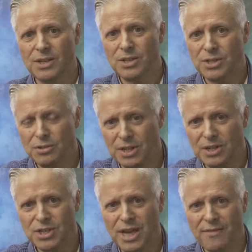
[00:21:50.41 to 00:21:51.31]
Still
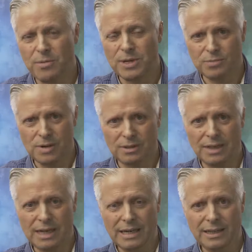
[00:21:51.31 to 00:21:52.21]
didn't set everybody's world
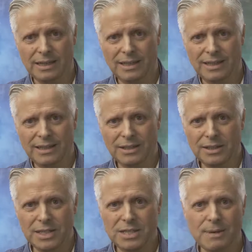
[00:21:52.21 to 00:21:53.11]
alight.
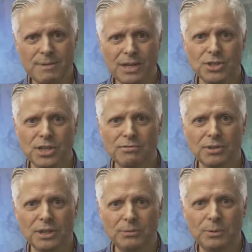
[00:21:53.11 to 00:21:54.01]
This time next year,
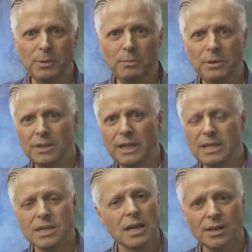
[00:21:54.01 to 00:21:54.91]
Rodney, we'll be
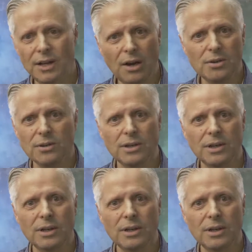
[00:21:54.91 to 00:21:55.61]
millionaires. No.